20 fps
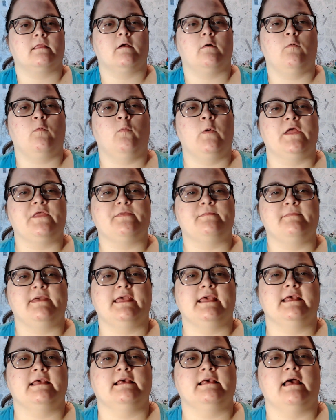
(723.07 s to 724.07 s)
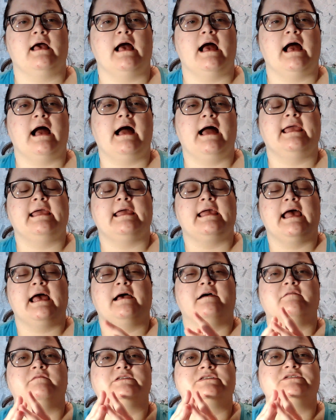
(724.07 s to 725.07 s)
with me, I
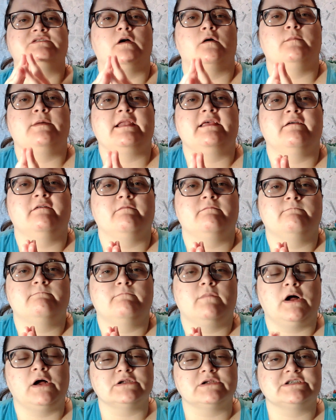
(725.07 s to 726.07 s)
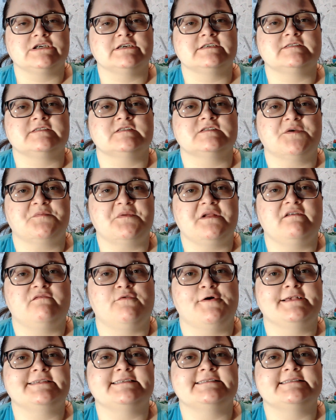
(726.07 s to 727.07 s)
have so many alters and so many
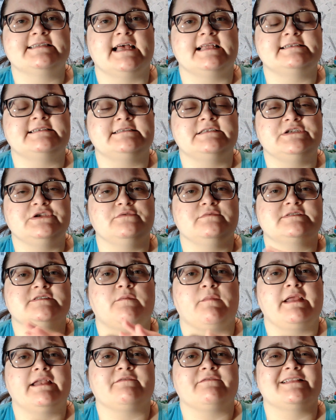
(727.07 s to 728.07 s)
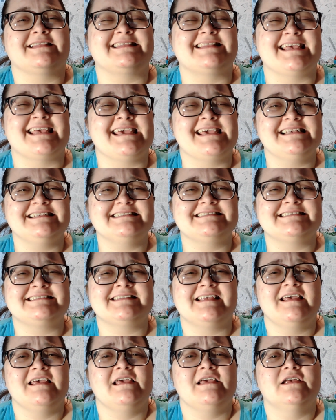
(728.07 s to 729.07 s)
voices that do so many different things
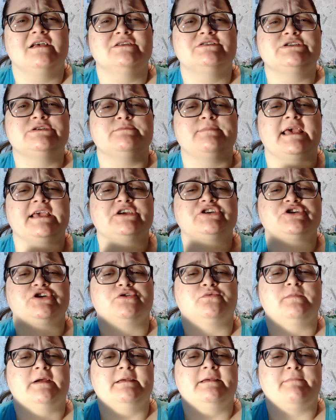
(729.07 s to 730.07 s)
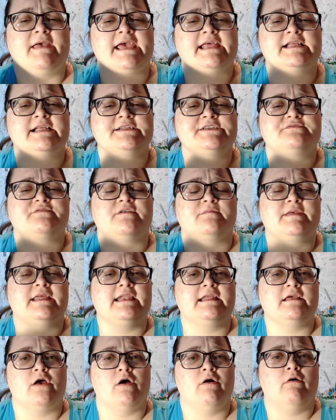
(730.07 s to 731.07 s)
to make sure we manage from
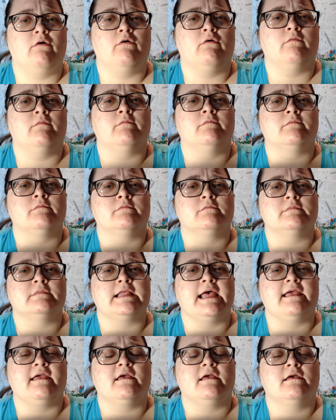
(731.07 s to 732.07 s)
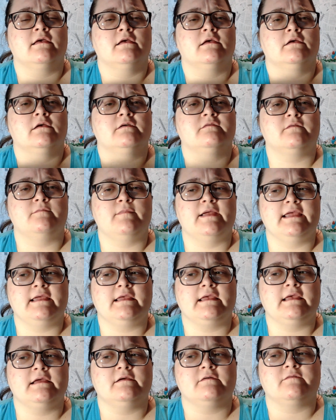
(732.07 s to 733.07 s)
getting home, like from
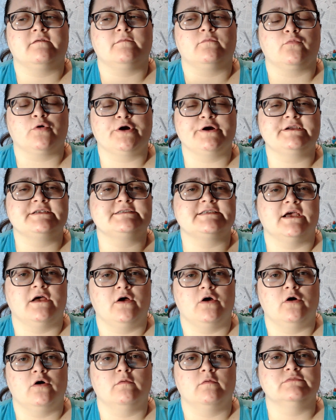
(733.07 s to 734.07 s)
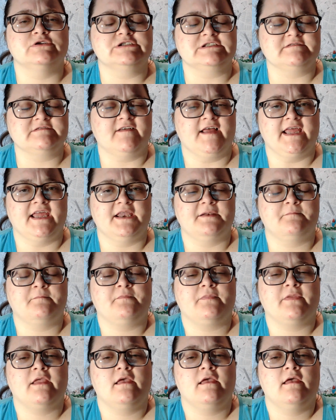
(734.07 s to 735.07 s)
making from work to home just fine.
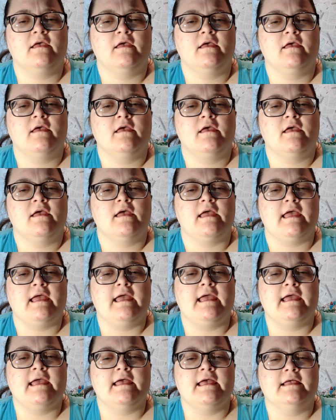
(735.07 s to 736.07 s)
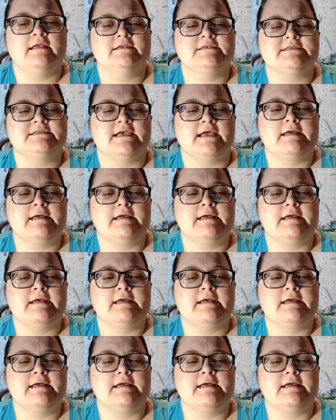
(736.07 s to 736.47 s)
And